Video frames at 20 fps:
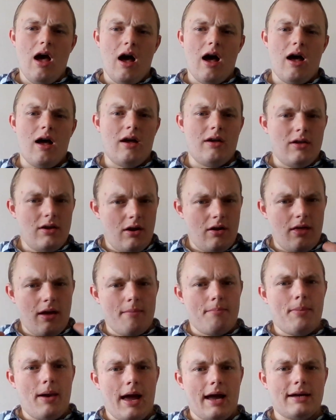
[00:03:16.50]

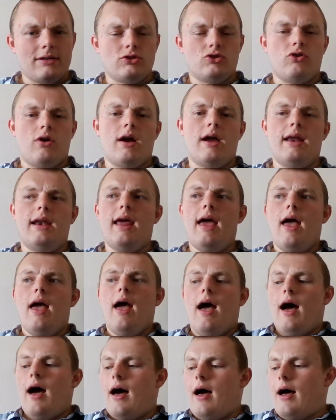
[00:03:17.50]
that black train.
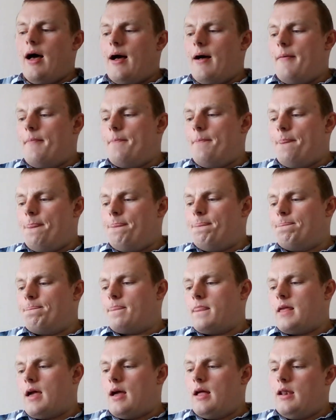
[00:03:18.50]

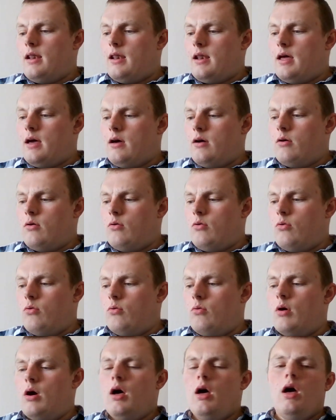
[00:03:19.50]

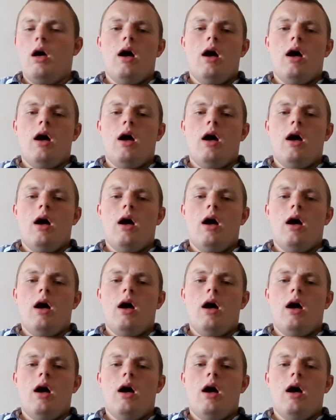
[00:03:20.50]
Hello.